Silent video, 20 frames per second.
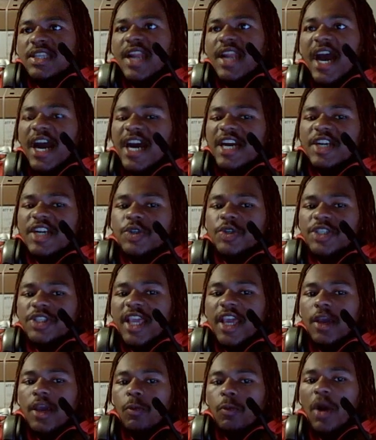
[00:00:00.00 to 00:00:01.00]
I
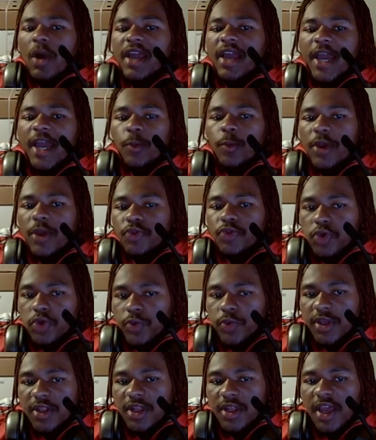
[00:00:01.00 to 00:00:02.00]
understand why I went through
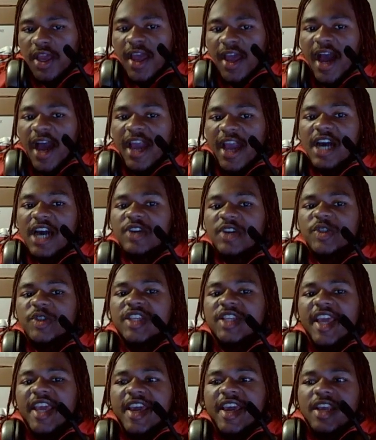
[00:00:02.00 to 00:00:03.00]
it. I
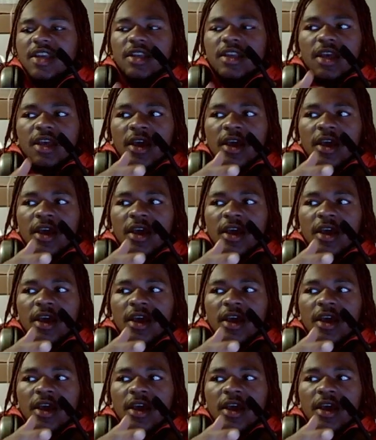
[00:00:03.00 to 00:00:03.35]
understand